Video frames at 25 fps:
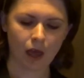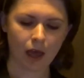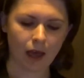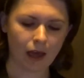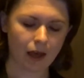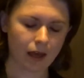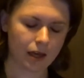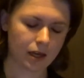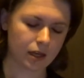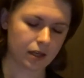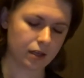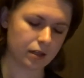
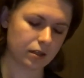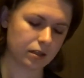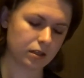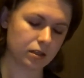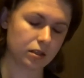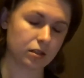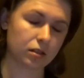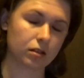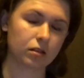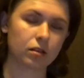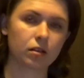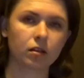And
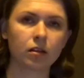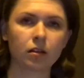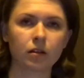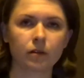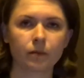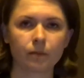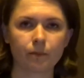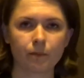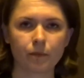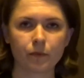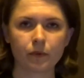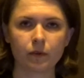
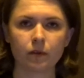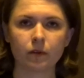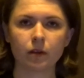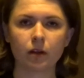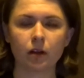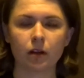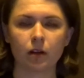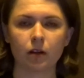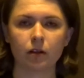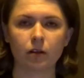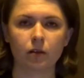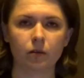
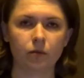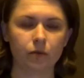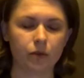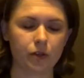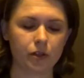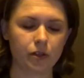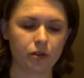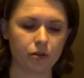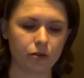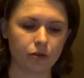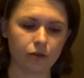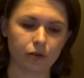I'll
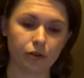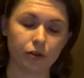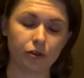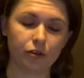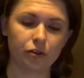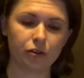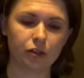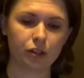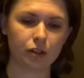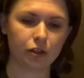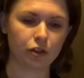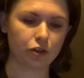need your
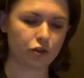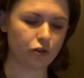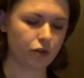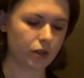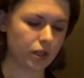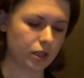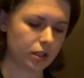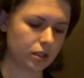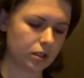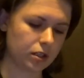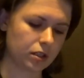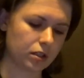
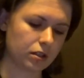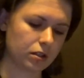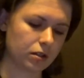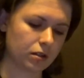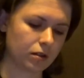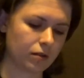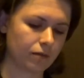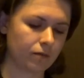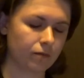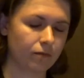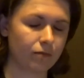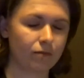address,
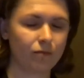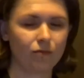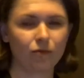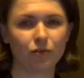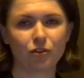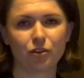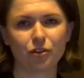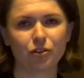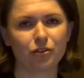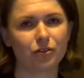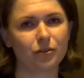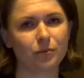
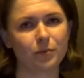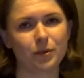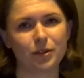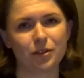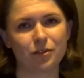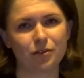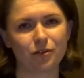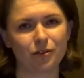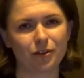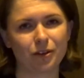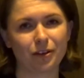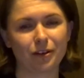just to be
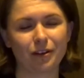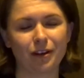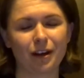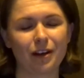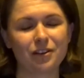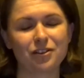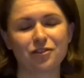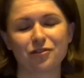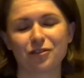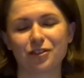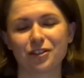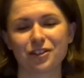sure. I
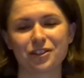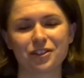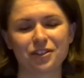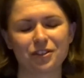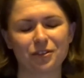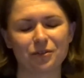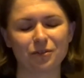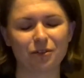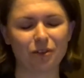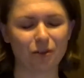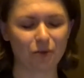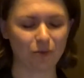trust you,
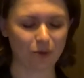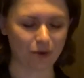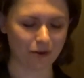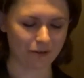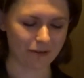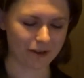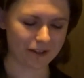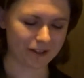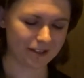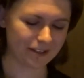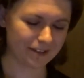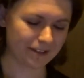no
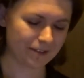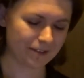worries.